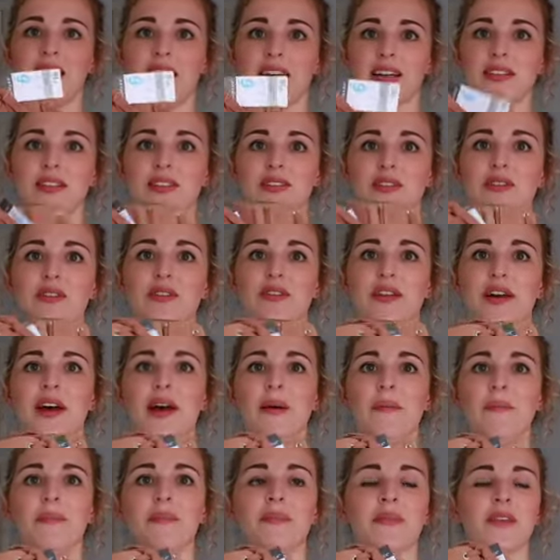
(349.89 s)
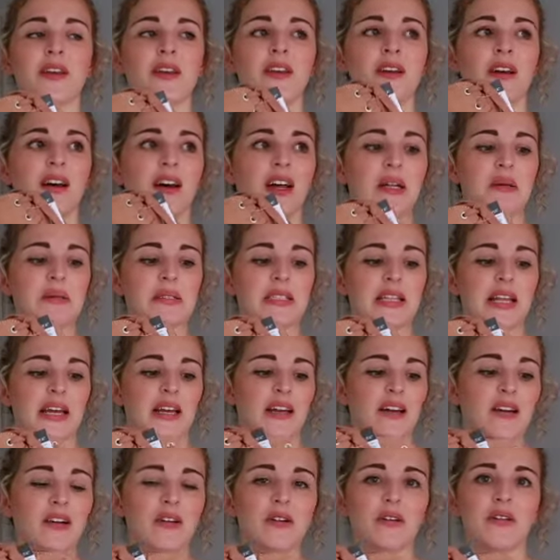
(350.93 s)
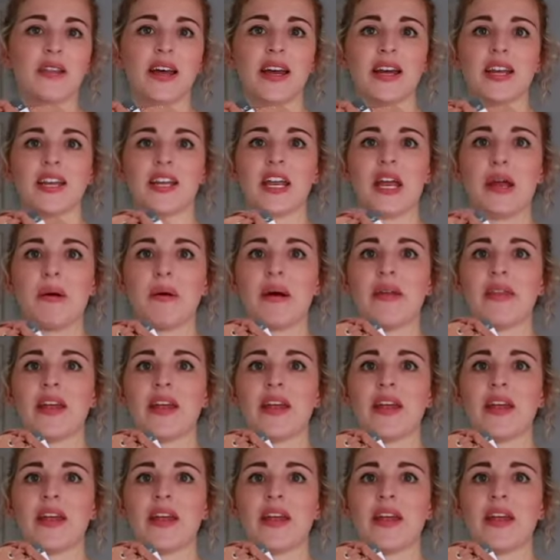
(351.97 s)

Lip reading: I saw them and I was like, oh, they're cute.